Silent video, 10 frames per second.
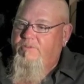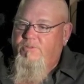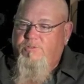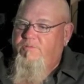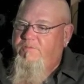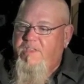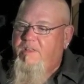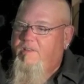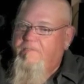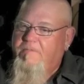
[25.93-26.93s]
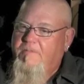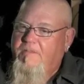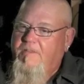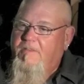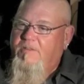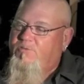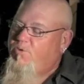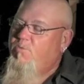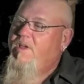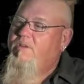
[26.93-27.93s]
It's just a feeling.
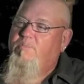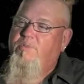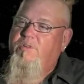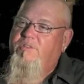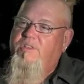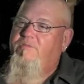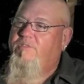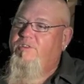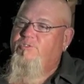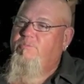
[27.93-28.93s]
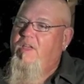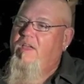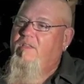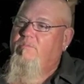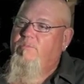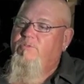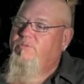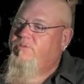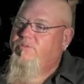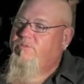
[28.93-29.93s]
There's no way to put a definition behind the
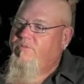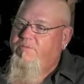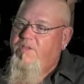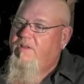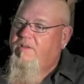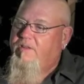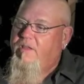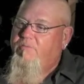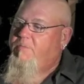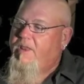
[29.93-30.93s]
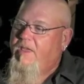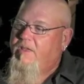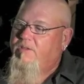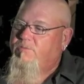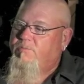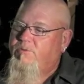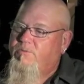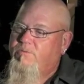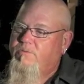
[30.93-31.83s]
blues. It's just a feeling. Everybody has a blues.